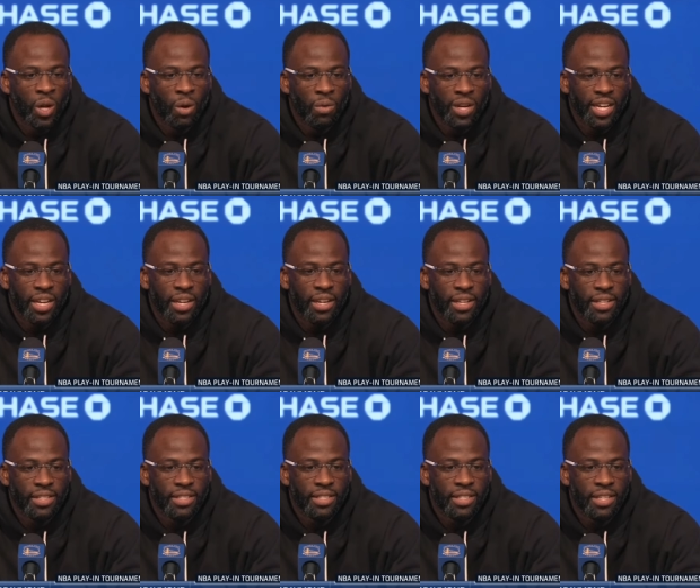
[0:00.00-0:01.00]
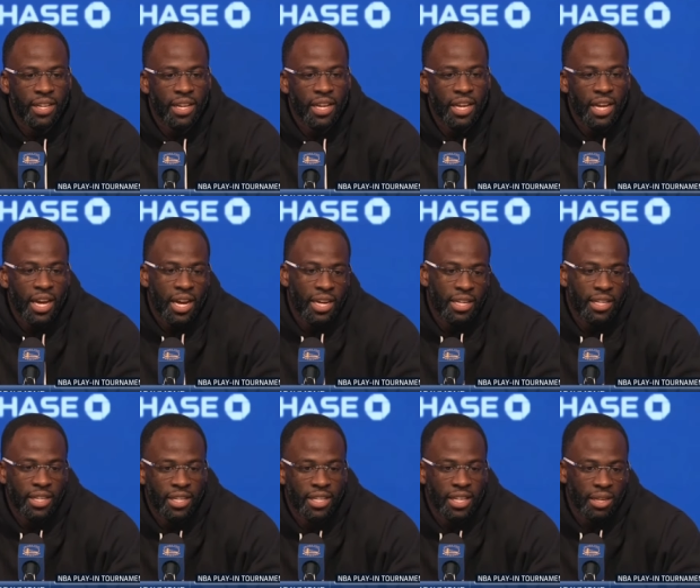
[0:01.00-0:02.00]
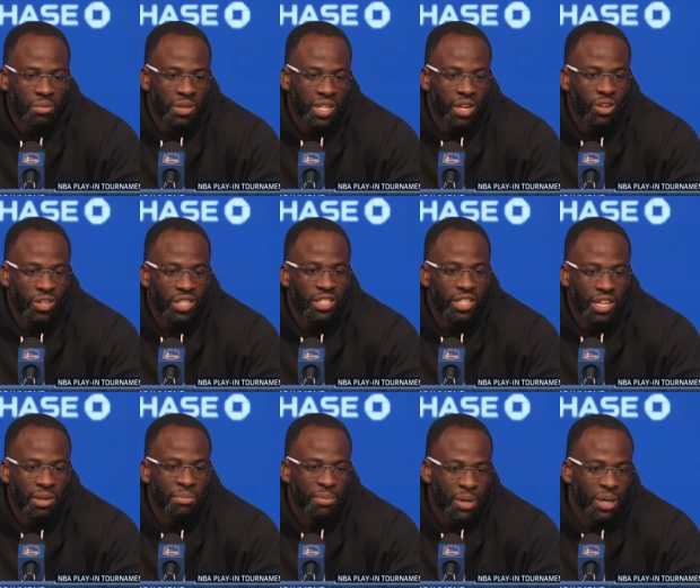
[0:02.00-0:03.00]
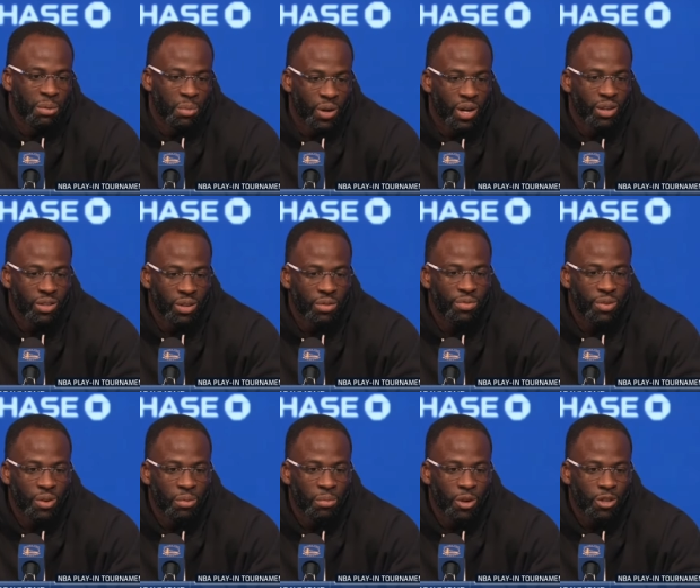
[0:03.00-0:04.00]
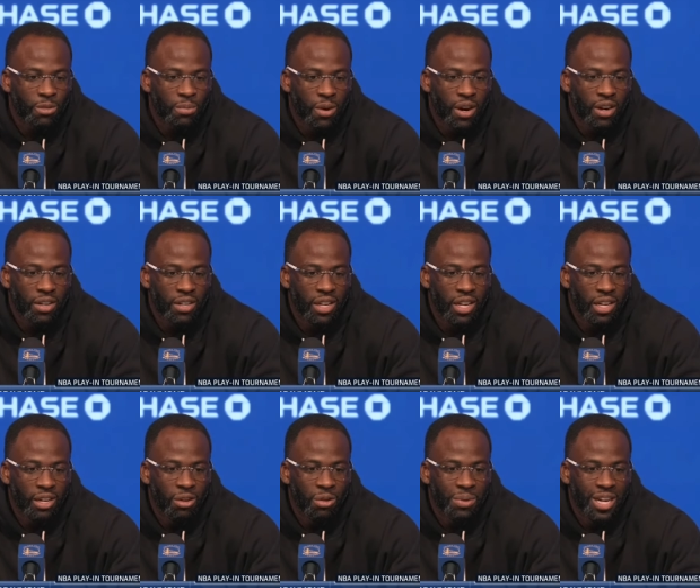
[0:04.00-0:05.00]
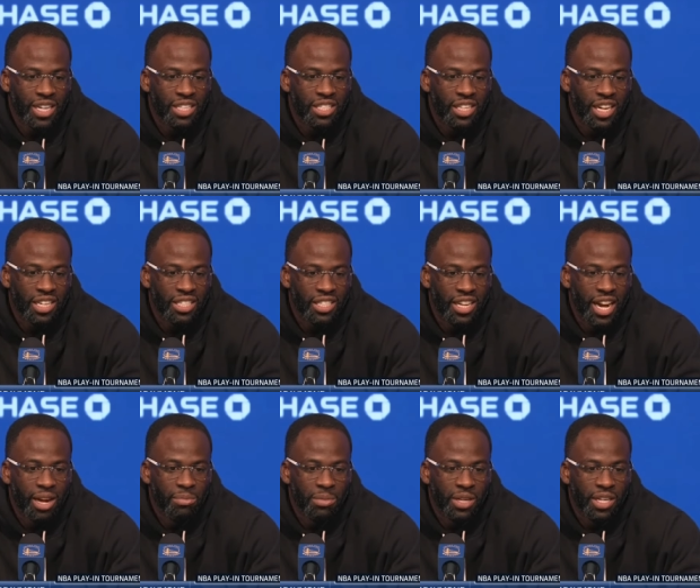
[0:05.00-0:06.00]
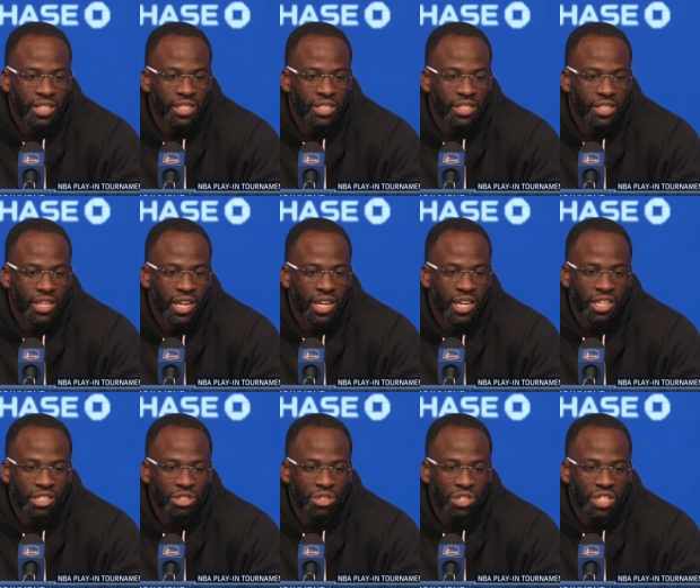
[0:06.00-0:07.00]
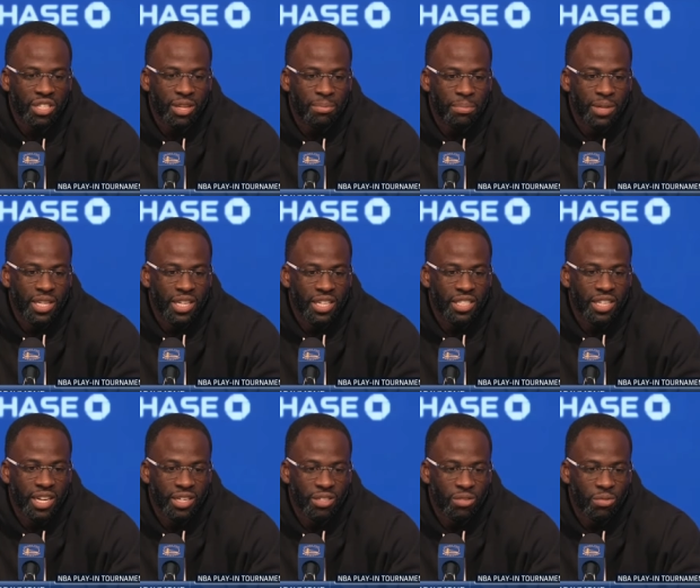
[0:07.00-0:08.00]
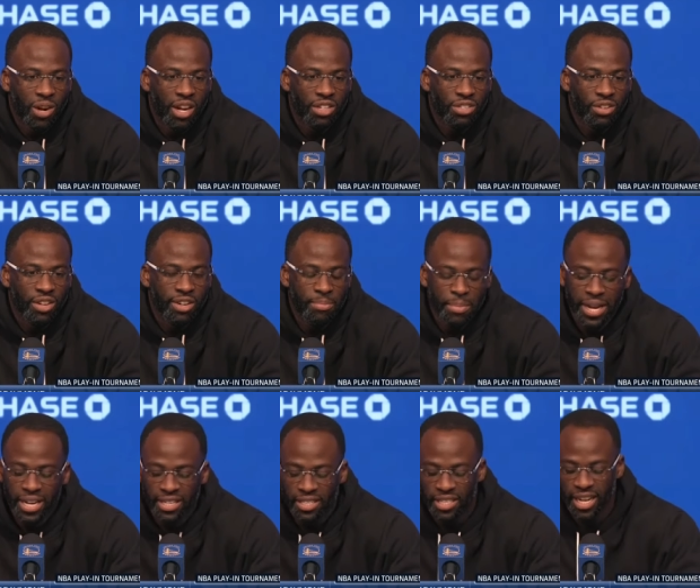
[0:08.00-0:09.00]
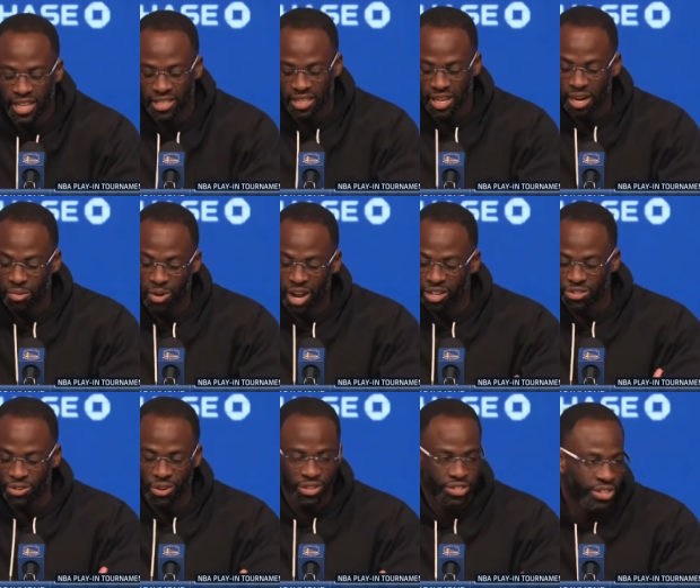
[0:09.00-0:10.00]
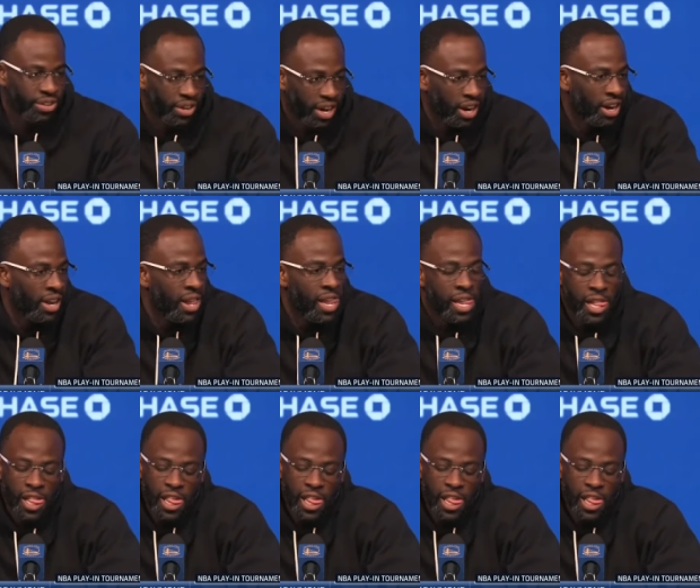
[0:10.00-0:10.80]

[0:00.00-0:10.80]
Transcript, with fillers: you know, we I think we know this team pretty well, though, for the most part. Uh, nobody's changing that much unless you just completely change the roster. And the mainstays in their roster are still there.